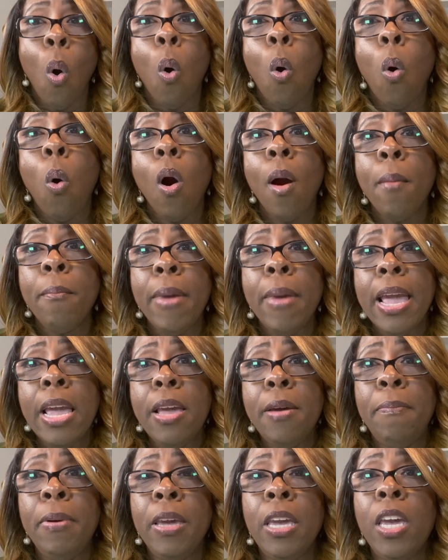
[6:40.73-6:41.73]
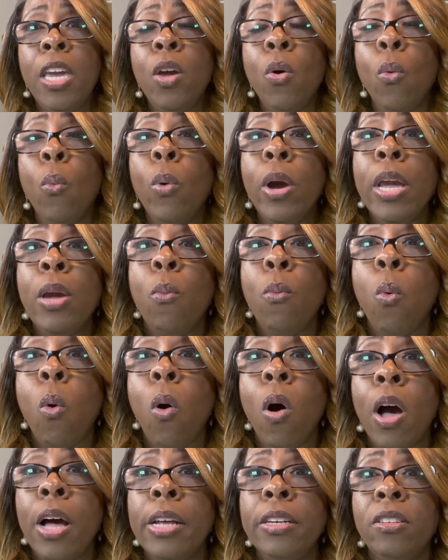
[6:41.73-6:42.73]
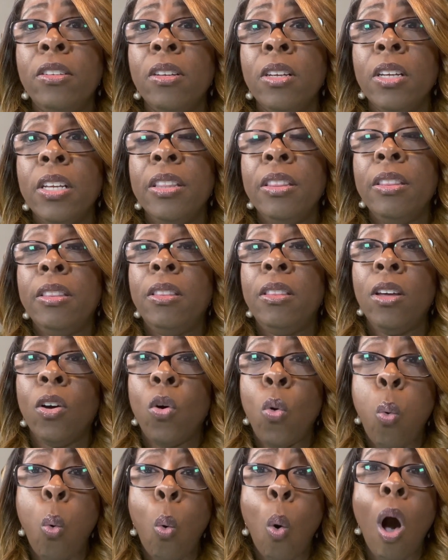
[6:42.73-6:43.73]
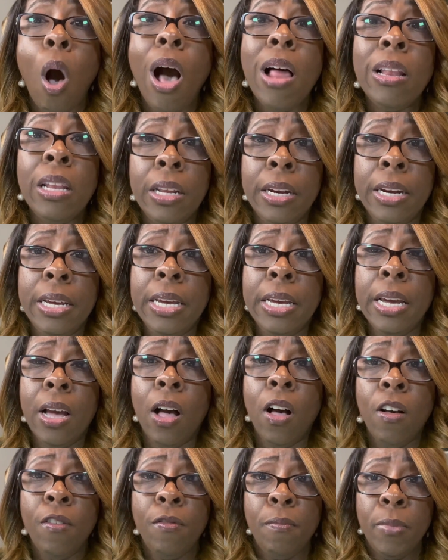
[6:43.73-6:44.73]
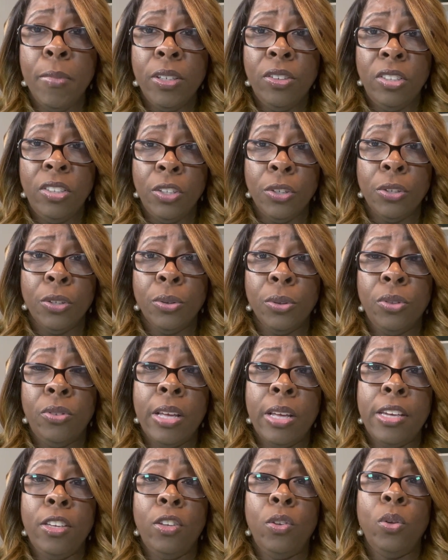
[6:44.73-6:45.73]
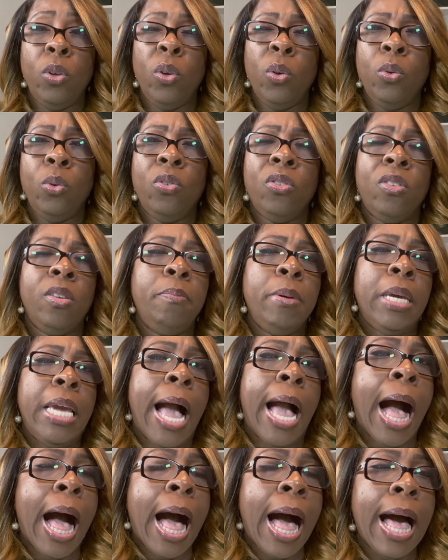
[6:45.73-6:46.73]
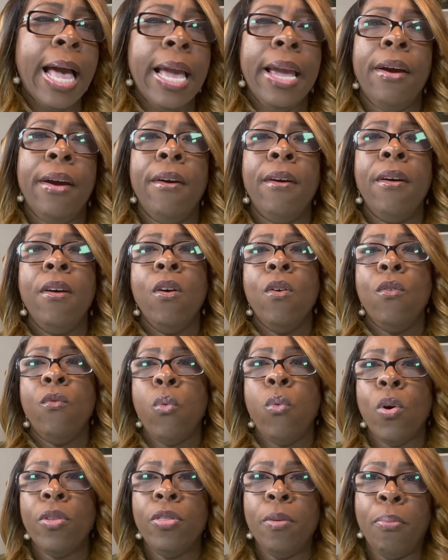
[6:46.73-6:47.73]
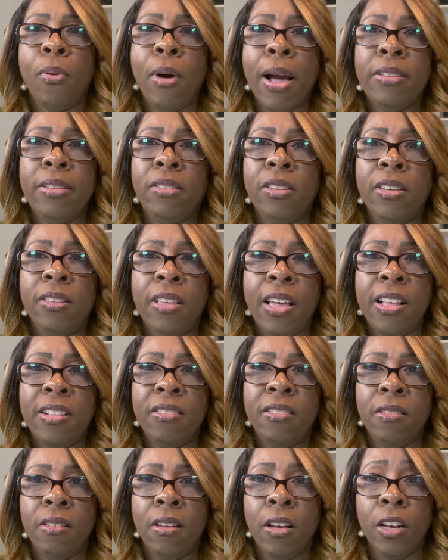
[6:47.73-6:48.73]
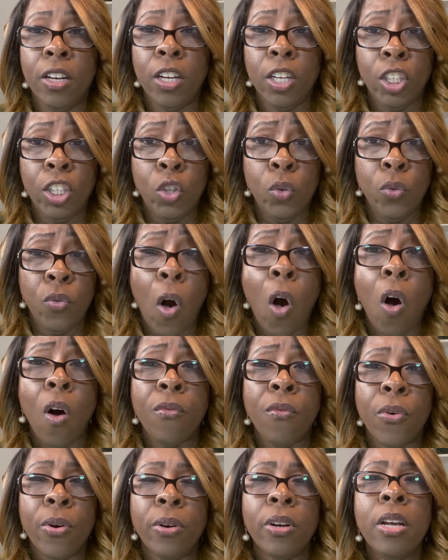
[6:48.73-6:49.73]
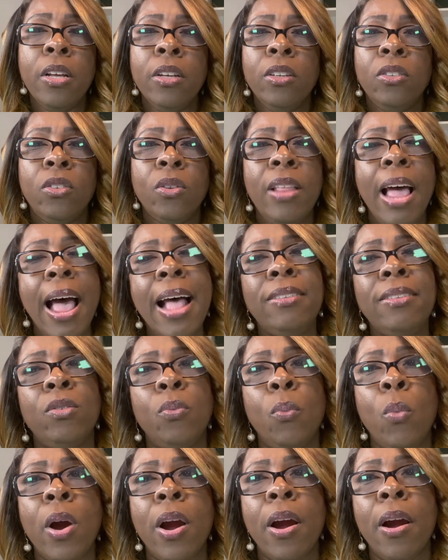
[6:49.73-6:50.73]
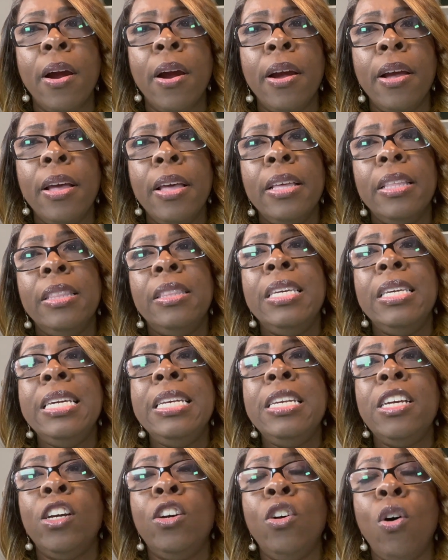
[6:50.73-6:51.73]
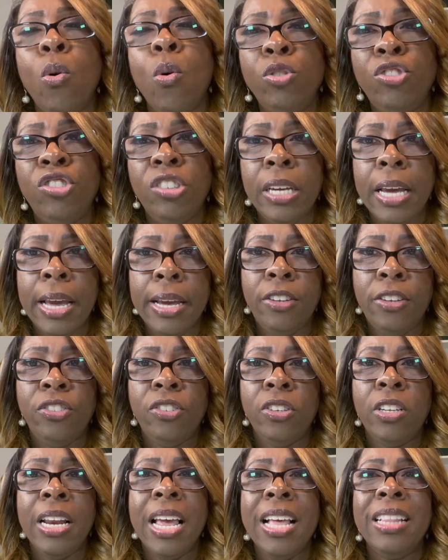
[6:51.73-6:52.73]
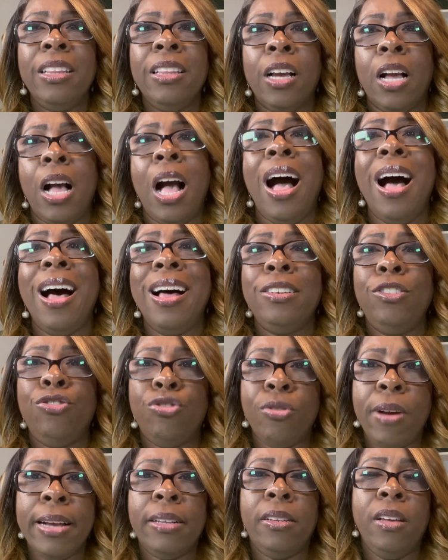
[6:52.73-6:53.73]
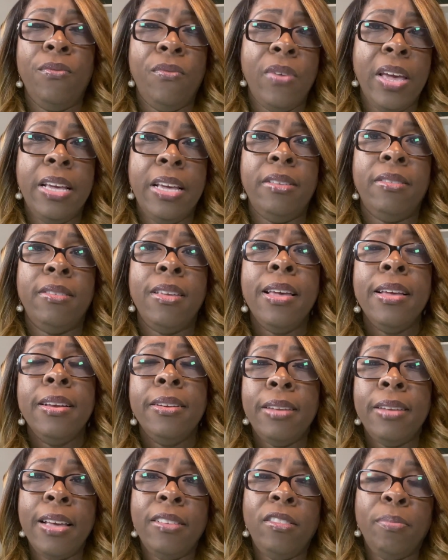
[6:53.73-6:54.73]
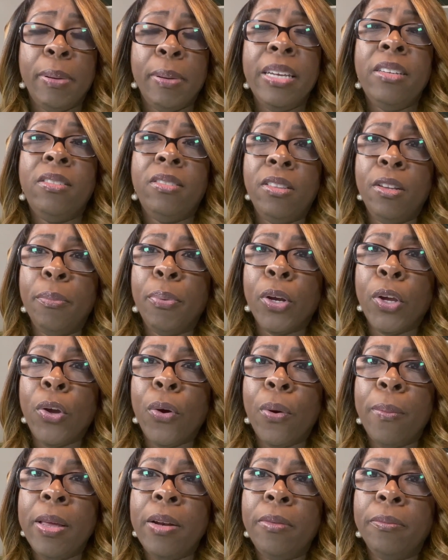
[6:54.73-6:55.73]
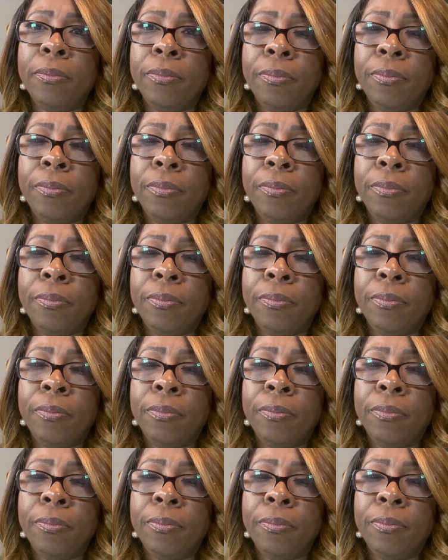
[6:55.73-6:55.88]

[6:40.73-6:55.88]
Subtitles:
Or maybe we want the quality of materials that you use to be higher for the pricing that you've offered. So that's where the negotiation and the contracting phase takes place in the procurement.